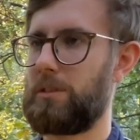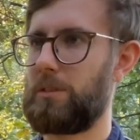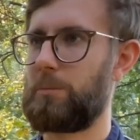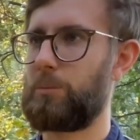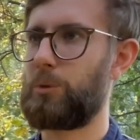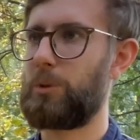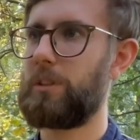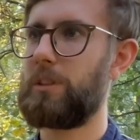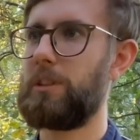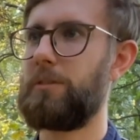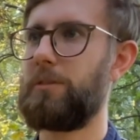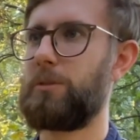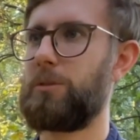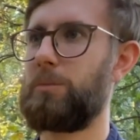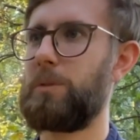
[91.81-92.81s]

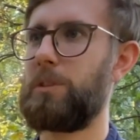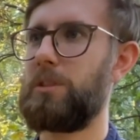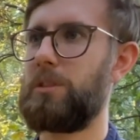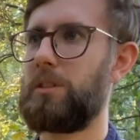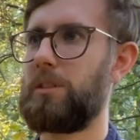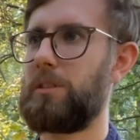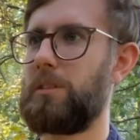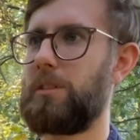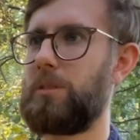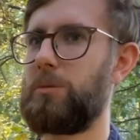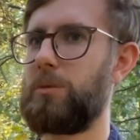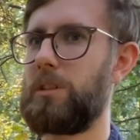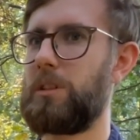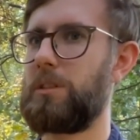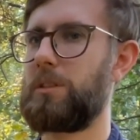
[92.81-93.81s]
broadleafed species in the
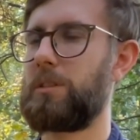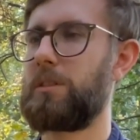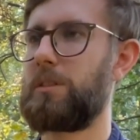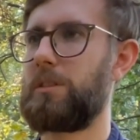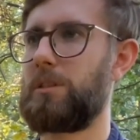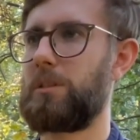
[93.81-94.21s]
region,